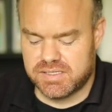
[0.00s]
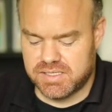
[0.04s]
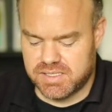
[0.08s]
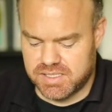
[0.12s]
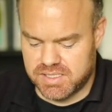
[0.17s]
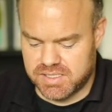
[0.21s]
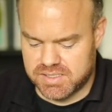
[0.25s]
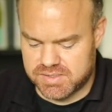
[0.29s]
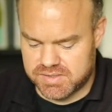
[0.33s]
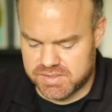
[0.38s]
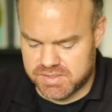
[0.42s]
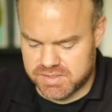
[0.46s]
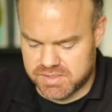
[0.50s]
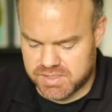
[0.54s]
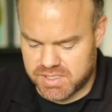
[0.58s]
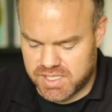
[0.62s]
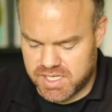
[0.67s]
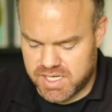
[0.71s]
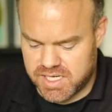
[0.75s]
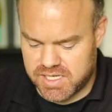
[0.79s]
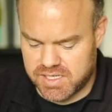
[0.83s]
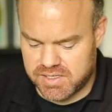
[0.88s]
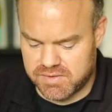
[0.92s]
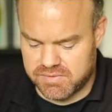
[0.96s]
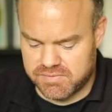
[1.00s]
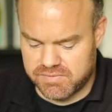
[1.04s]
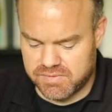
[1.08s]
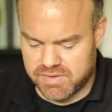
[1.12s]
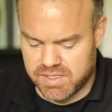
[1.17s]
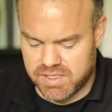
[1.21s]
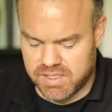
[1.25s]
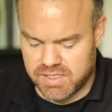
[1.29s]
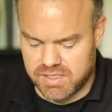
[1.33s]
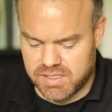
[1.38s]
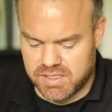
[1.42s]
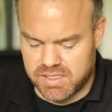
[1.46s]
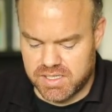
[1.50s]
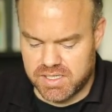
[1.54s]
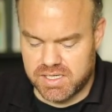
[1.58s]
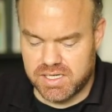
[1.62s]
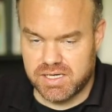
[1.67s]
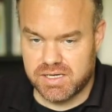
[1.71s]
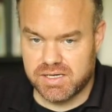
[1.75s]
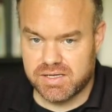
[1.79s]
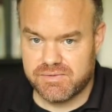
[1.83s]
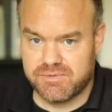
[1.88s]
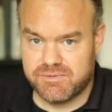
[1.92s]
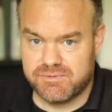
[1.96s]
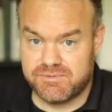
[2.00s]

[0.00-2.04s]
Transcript: uh, to kind of uh,